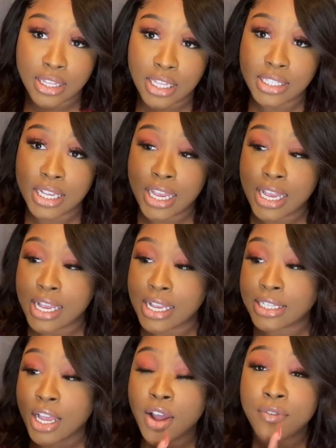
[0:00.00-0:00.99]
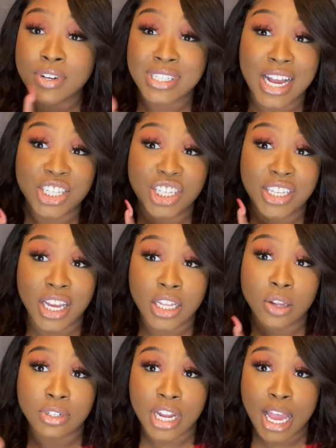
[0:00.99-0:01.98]
This is Versace
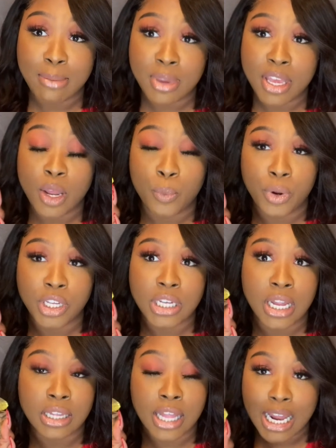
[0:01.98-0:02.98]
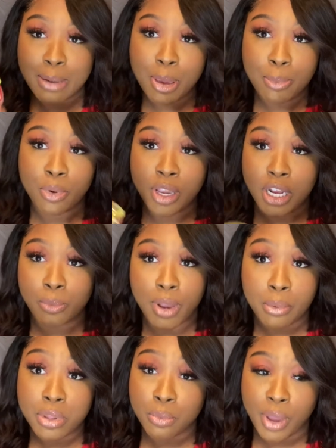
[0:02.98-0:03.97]
Yellow Diamond, which a lot of people get away
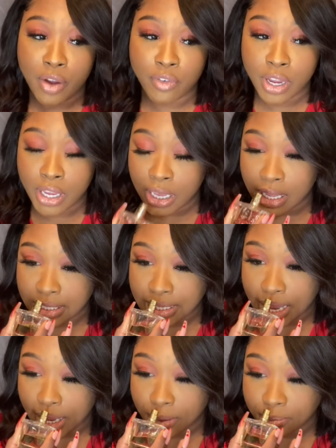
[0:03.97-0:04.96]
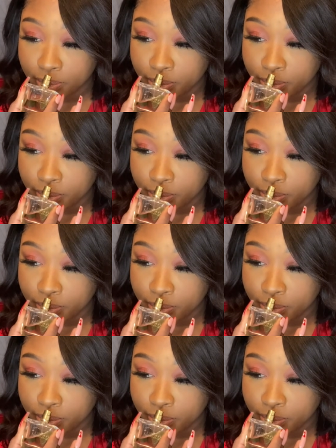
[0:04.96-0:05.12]
with wearing. It is a